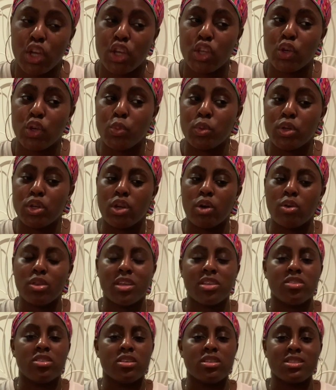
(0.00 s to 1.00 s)
you would know
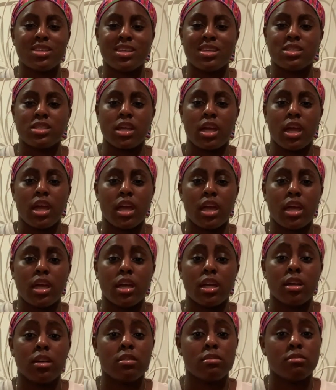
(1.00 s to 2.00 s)
that this is a